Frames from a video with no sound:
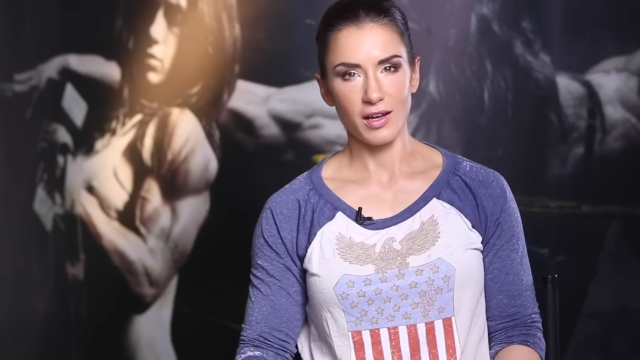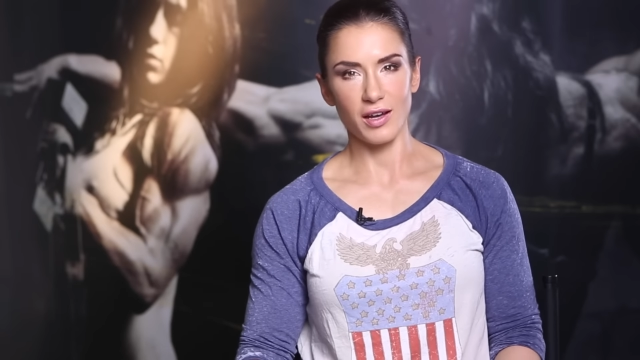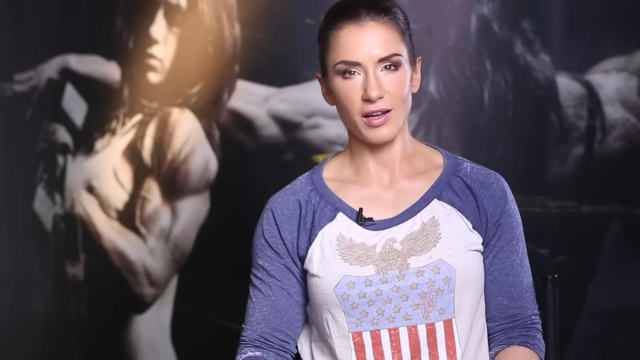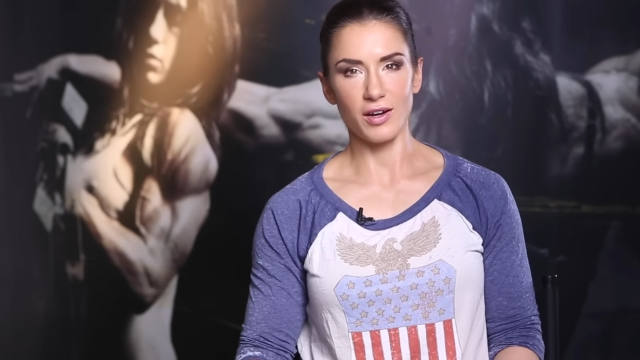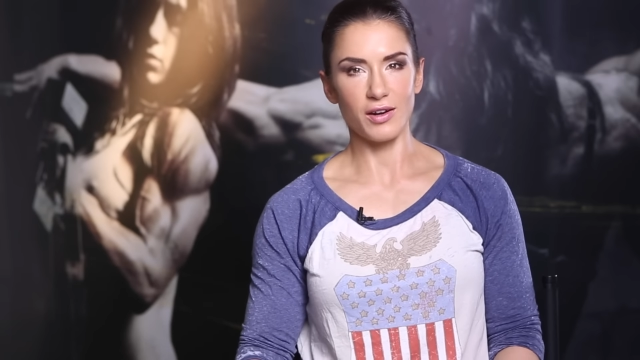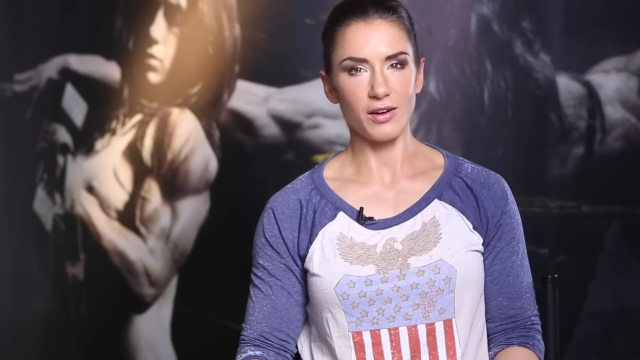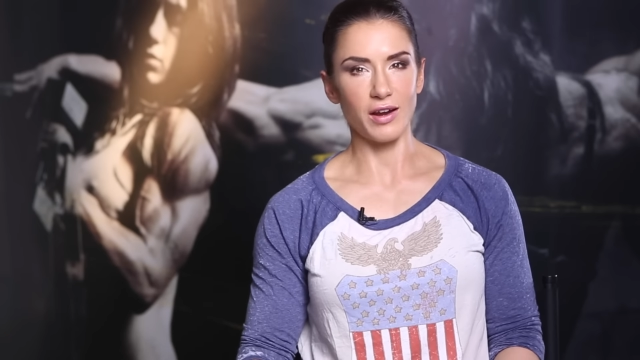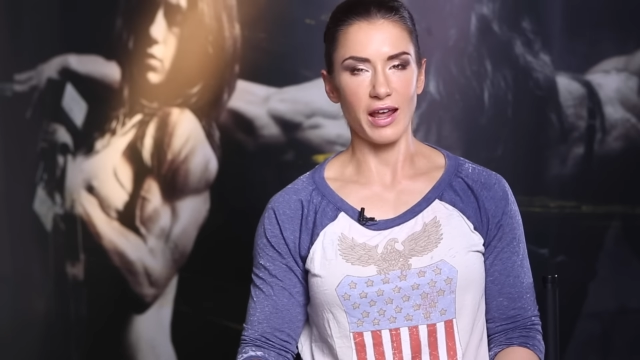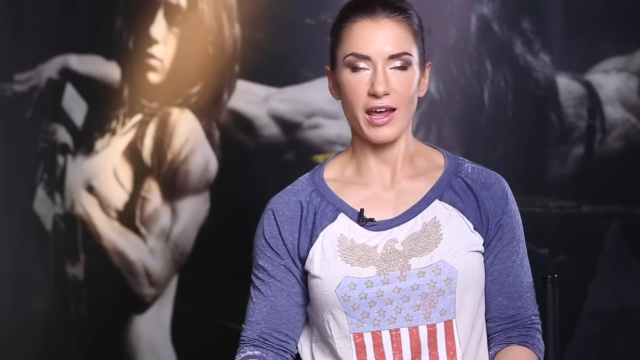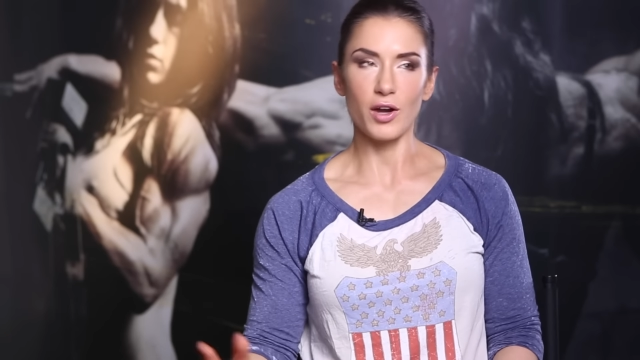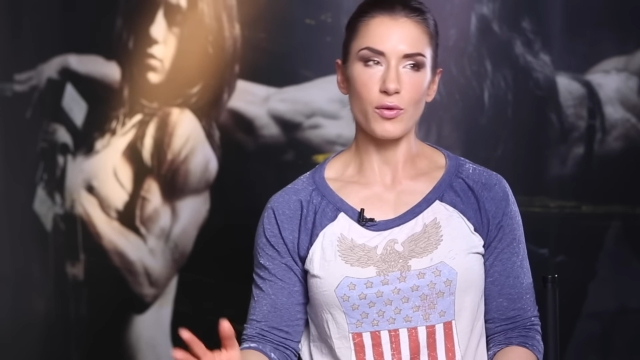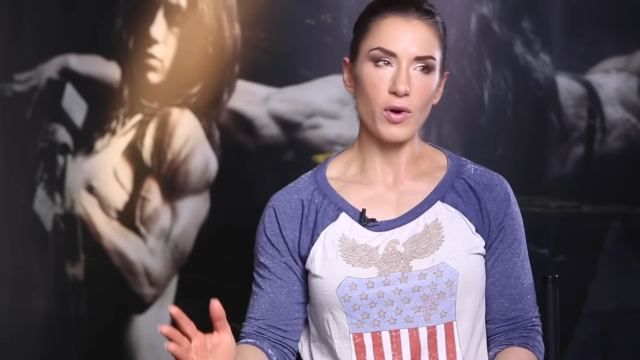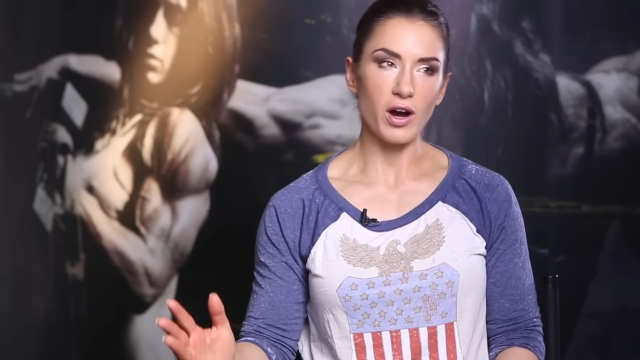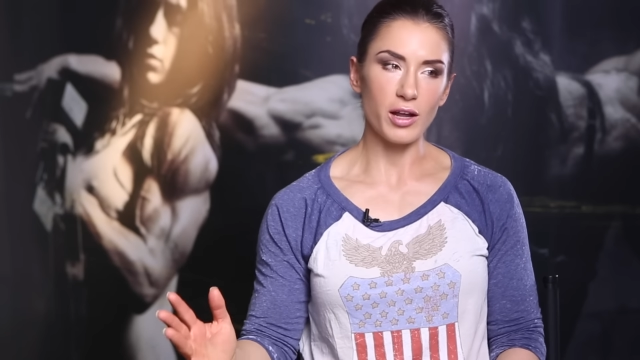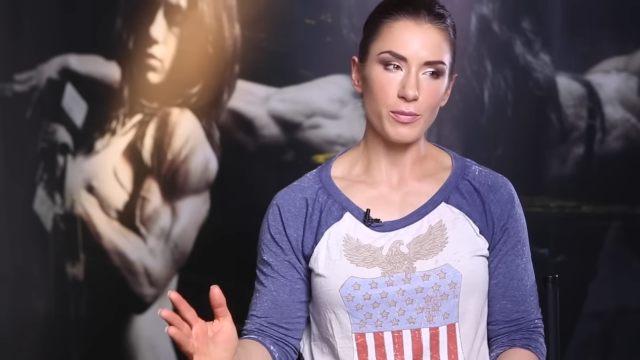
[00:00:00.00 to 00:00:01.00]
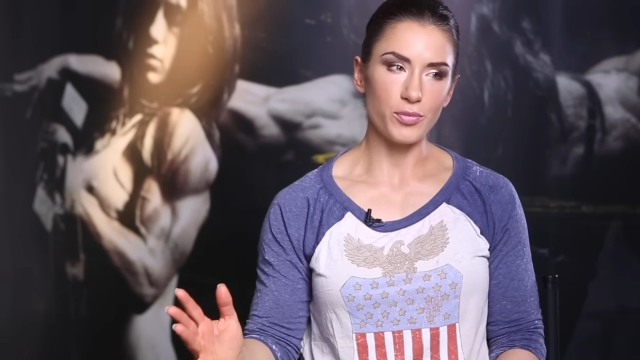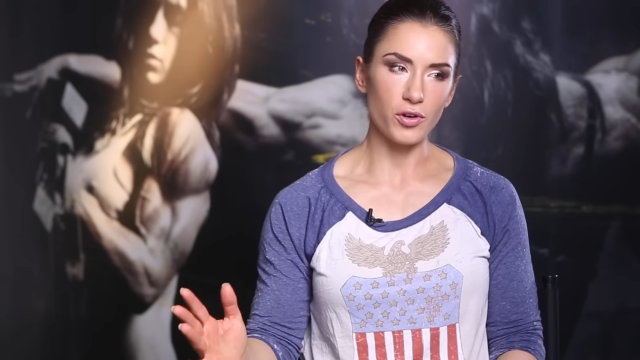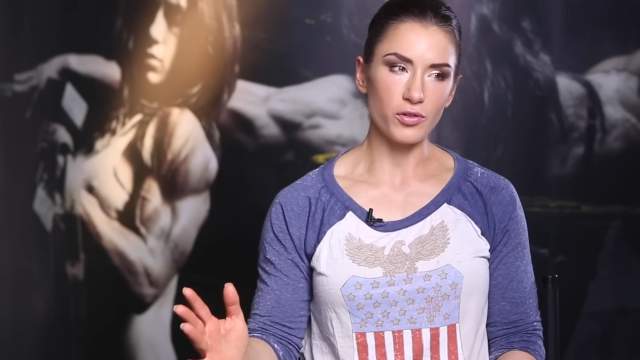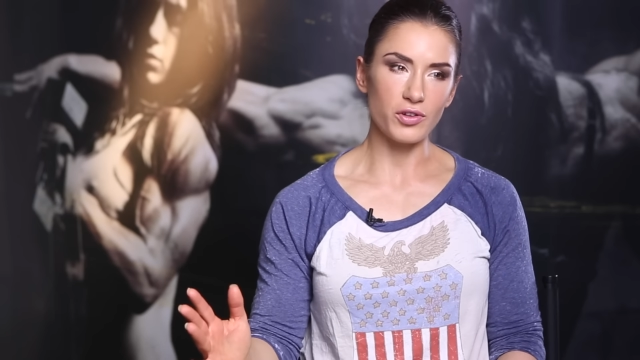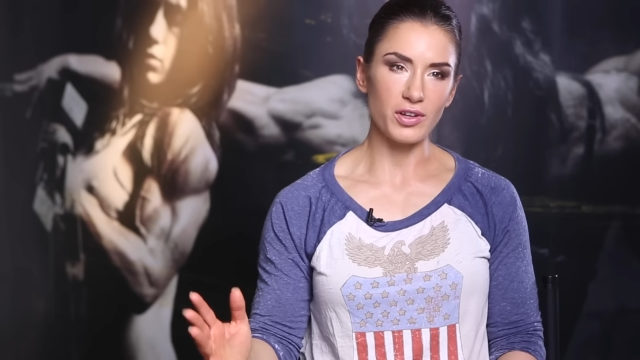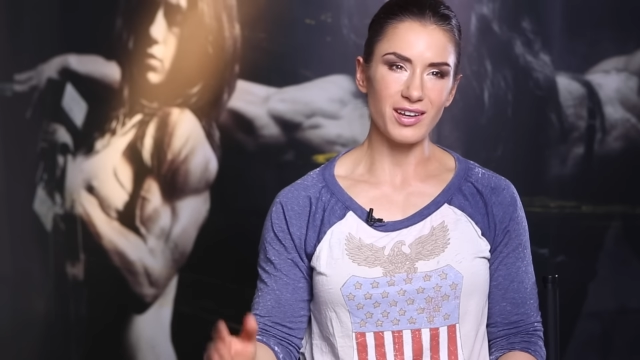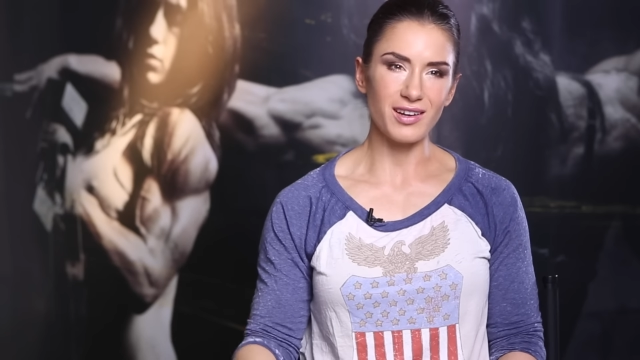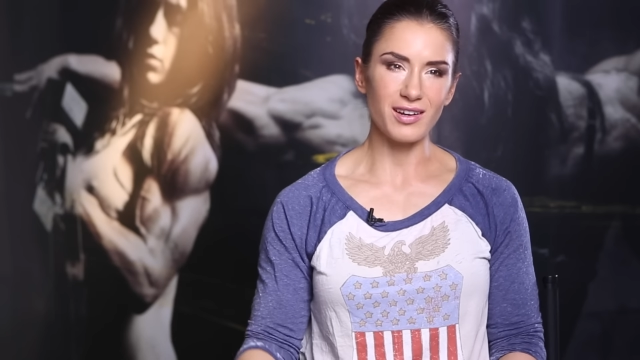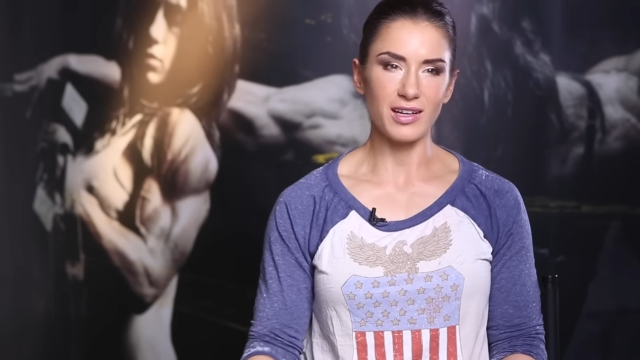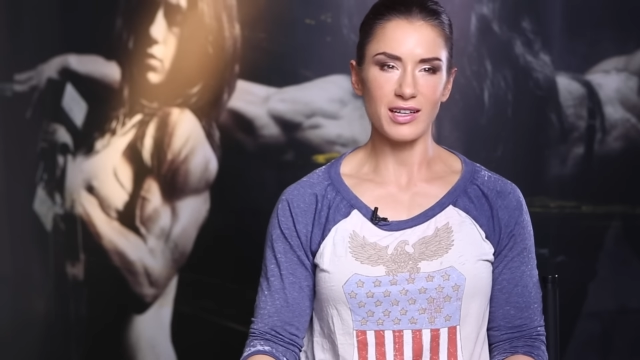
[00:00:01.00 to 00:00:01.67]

and egg white protein.